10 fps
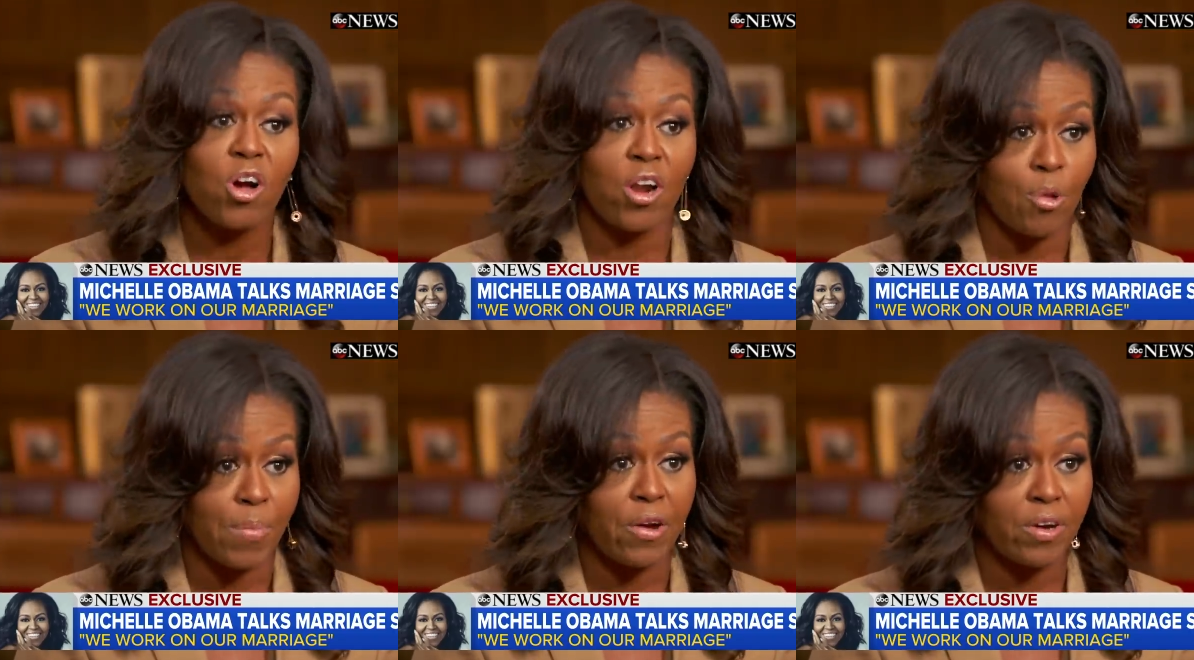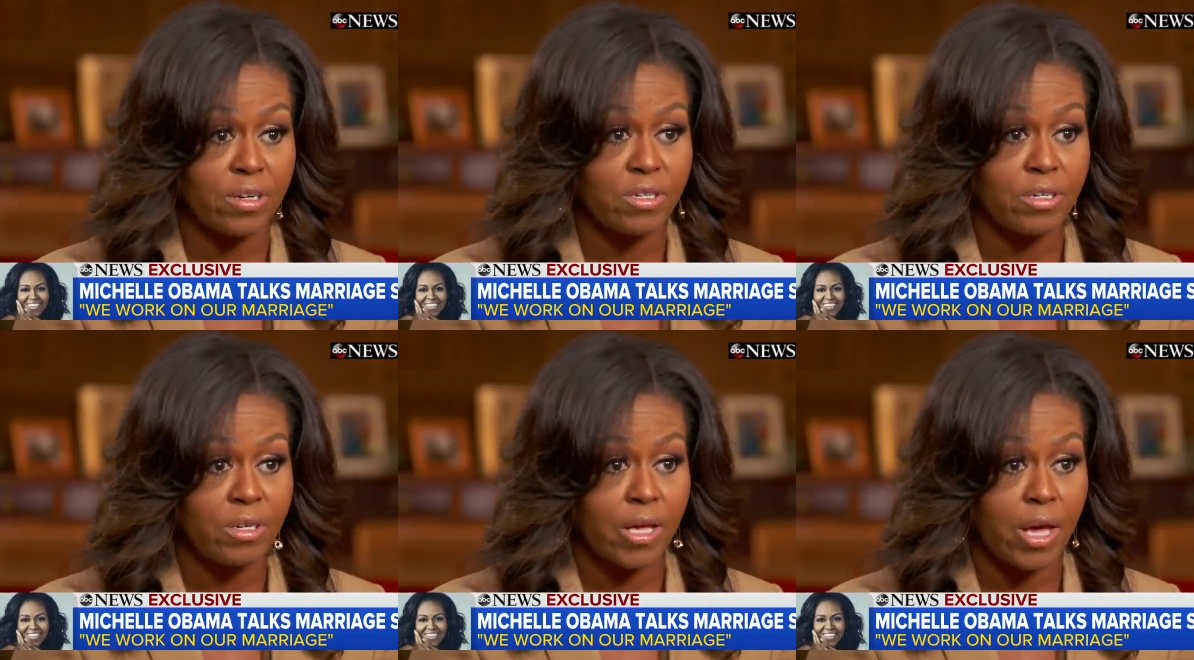Speaker 1: on our marriage
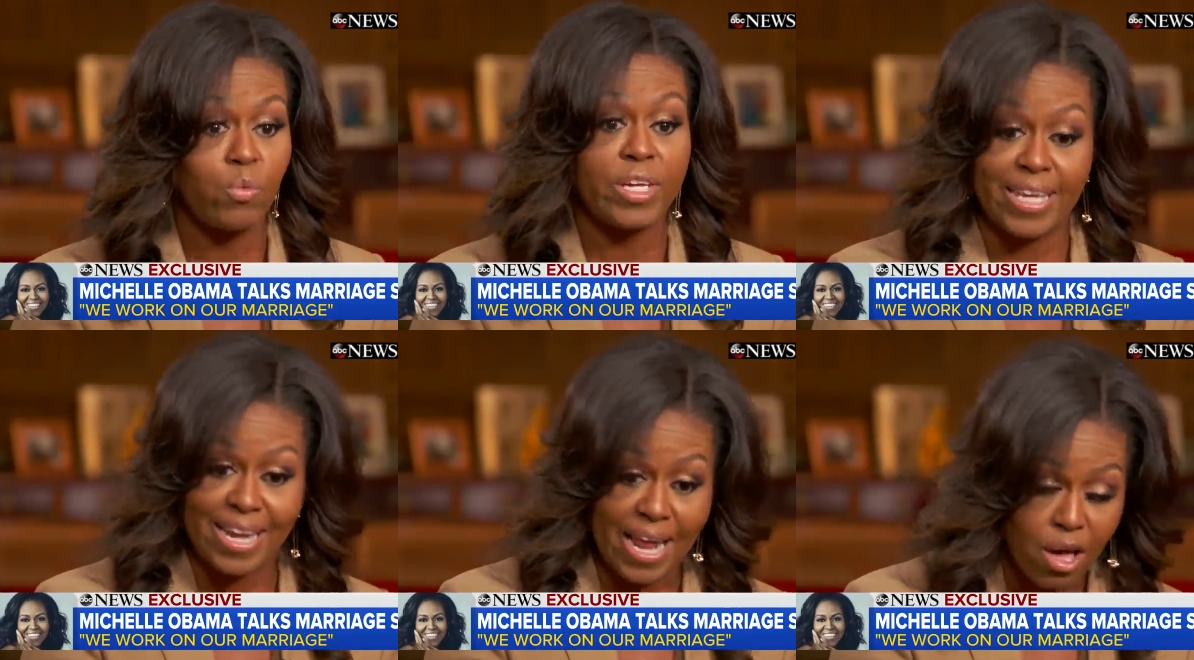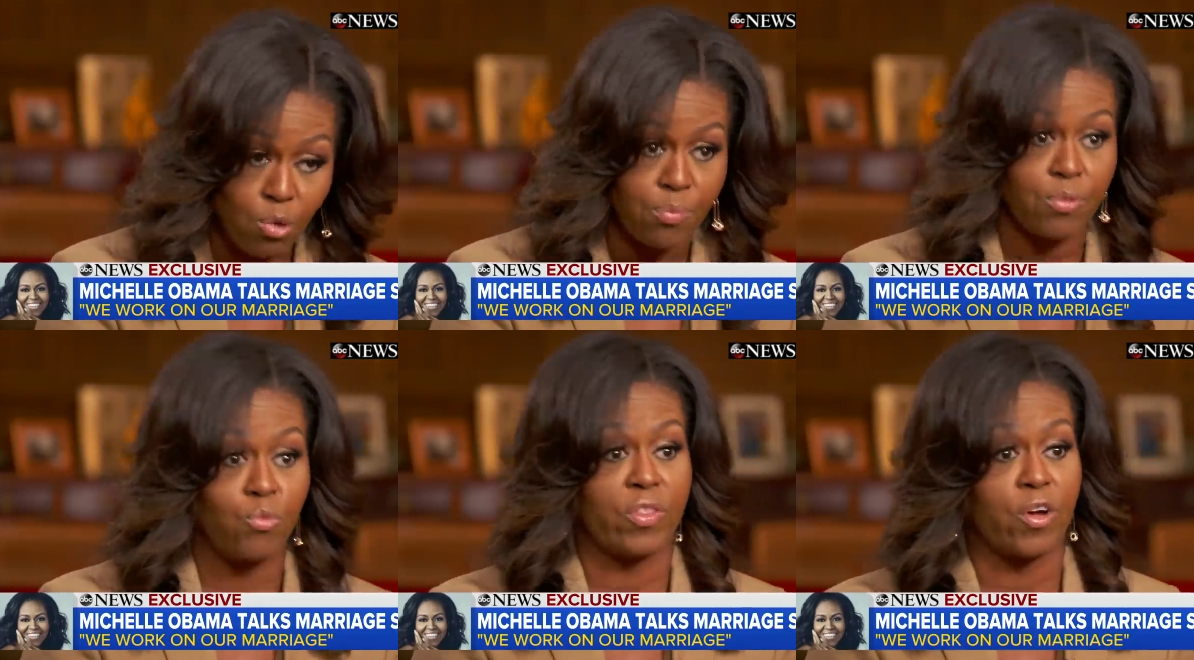and we get help
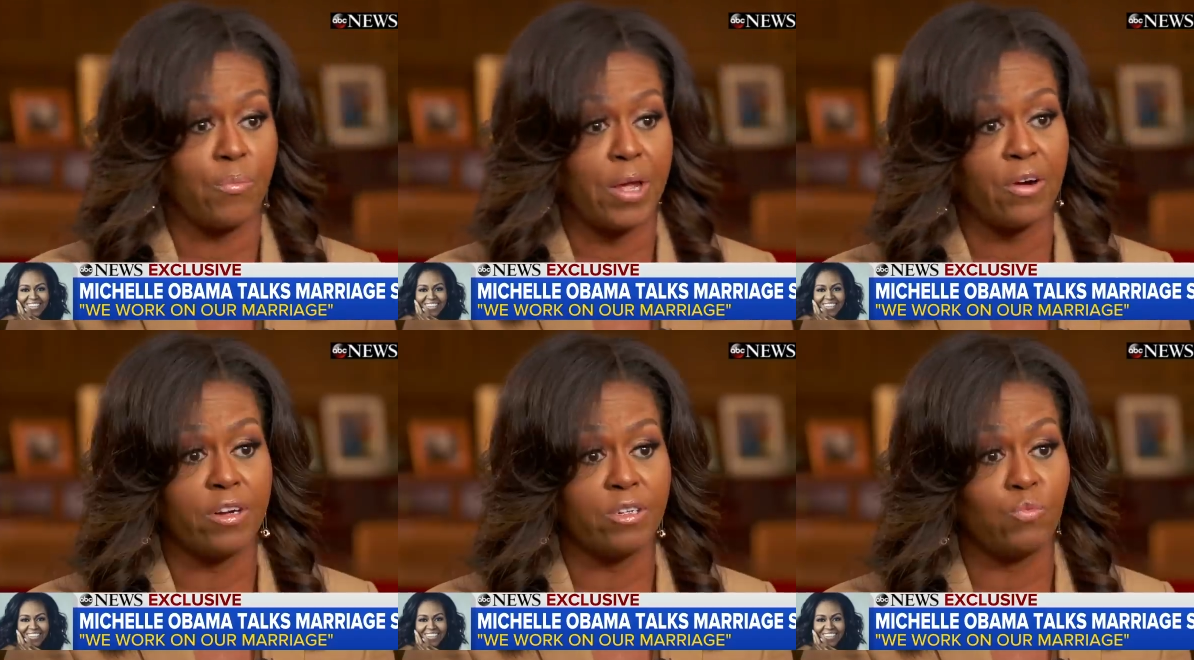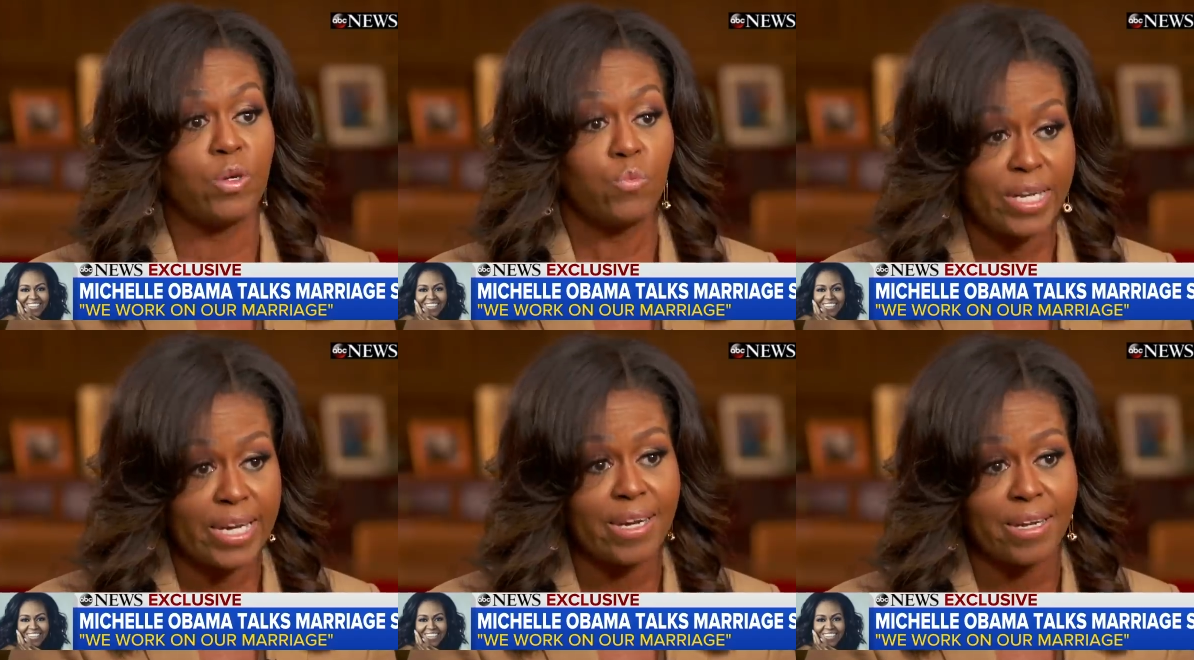with our marriage when we
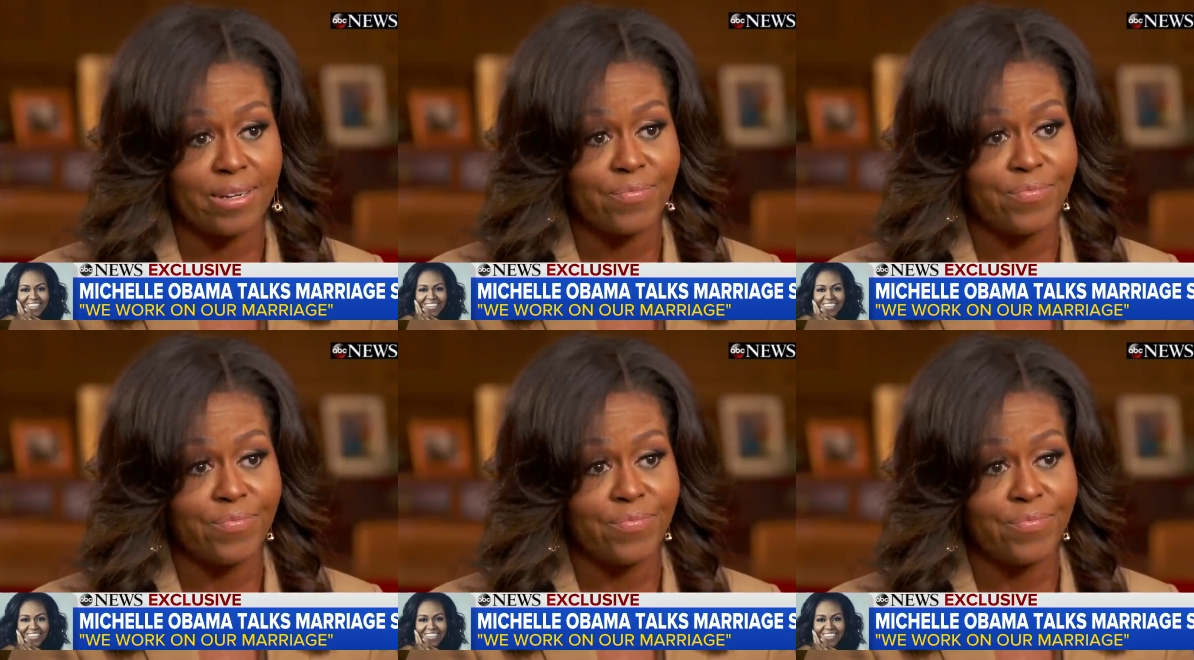need it.